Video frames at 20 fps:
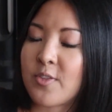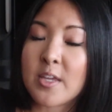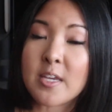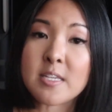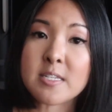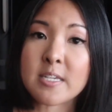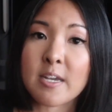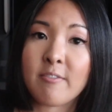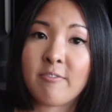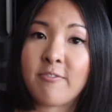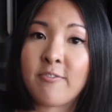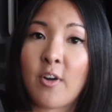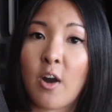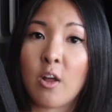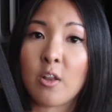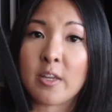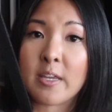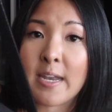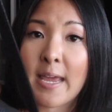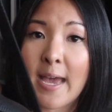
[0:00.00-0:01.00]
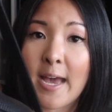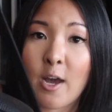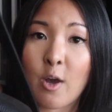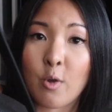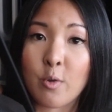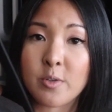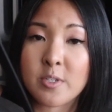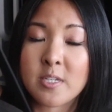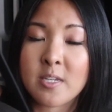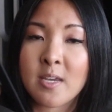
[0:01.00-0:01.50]
Things have fallen
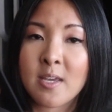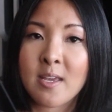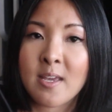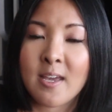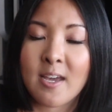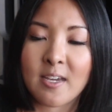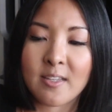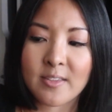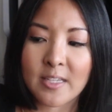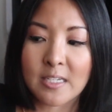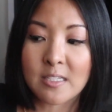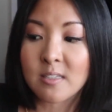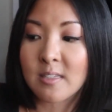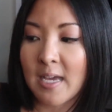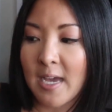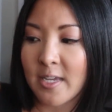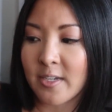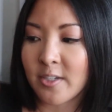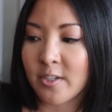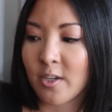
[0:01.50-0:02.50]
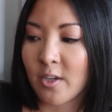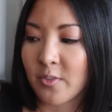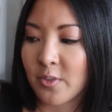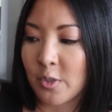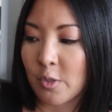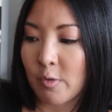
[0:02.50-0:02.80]
out and like landed on the